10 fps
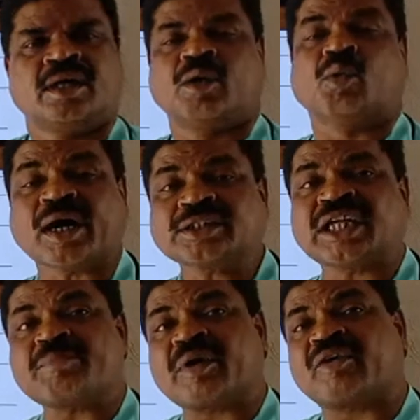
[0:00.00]
What
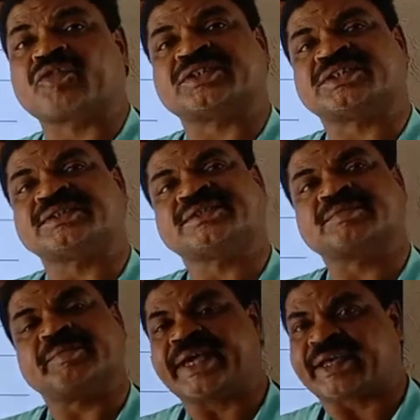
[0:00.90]
type of
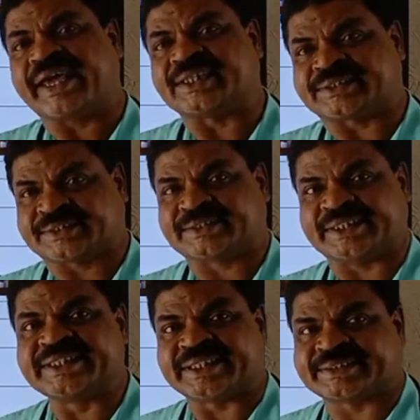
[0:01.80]
questions may arise
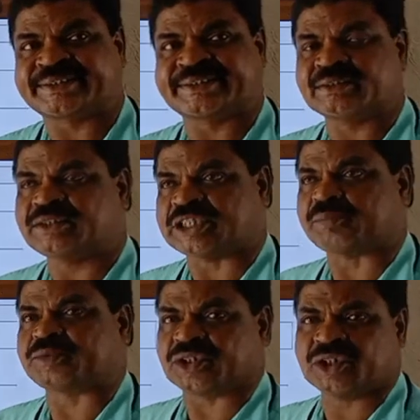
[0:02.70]
in this
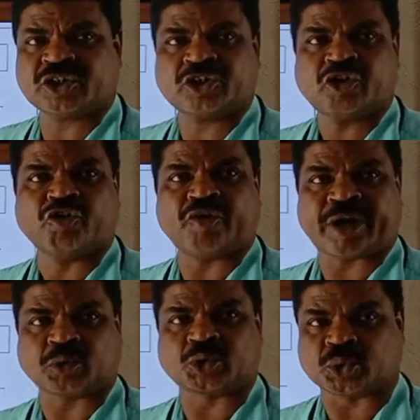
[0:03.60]
chapter, we
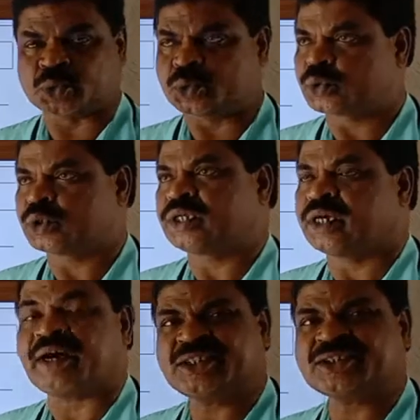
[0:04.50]
have to
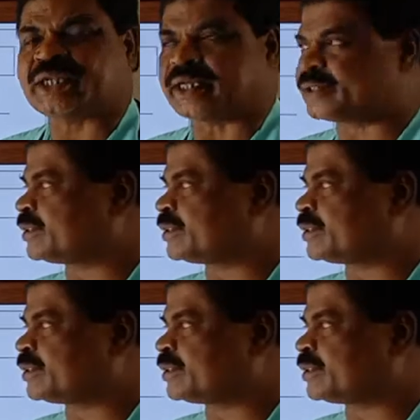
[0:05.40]
understand.